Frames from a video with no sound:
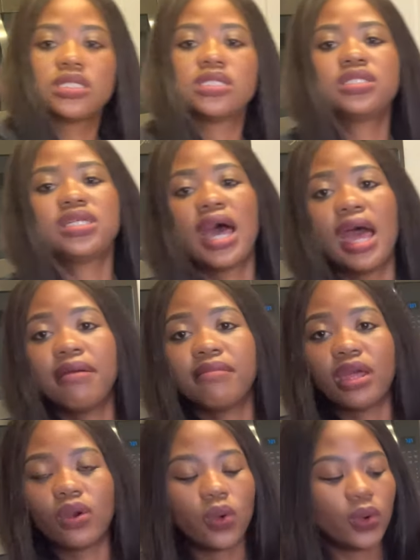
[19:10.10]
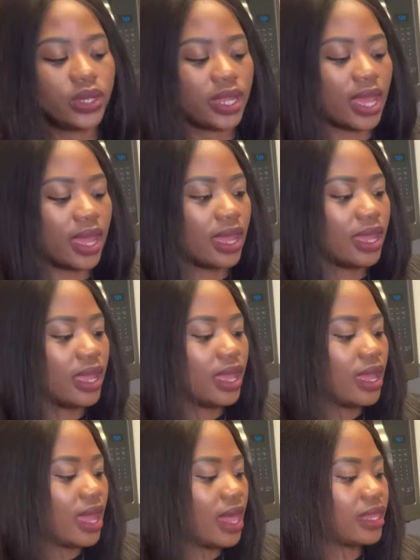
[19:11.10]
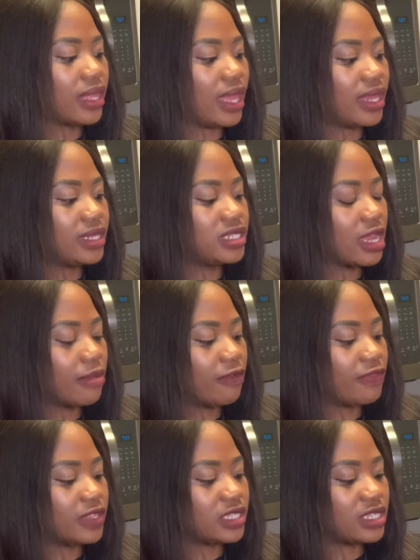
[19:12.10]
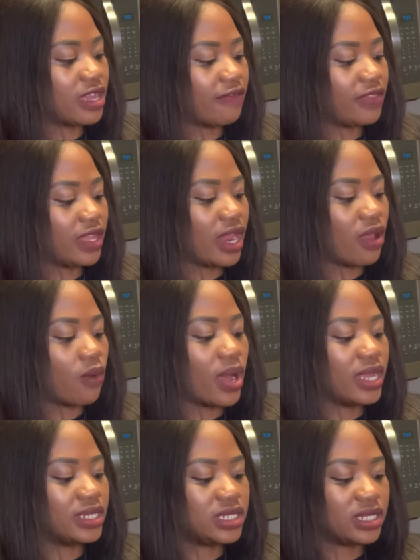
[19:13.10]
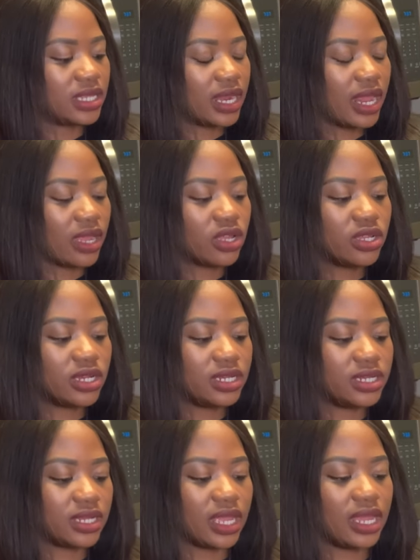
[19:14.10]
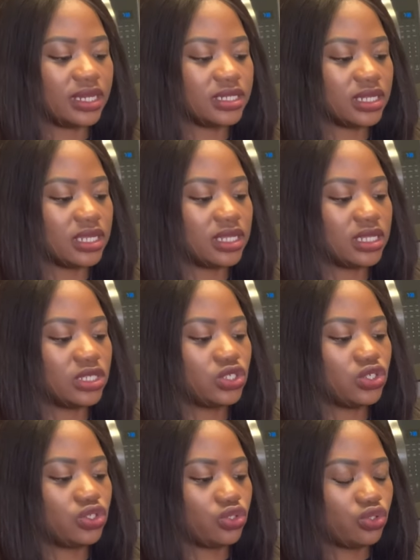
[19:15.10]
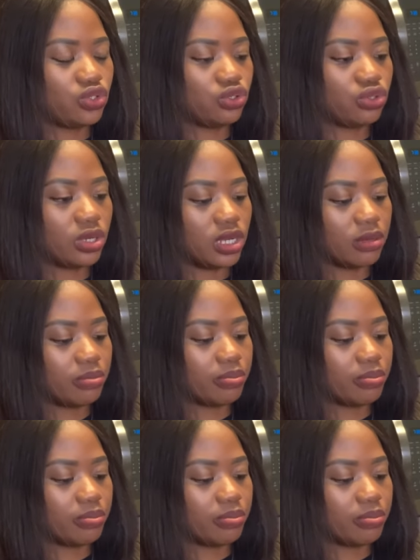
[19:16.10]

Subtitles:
time I order, I'll get some of the stuff that I wanted that I couldn't get in this trip.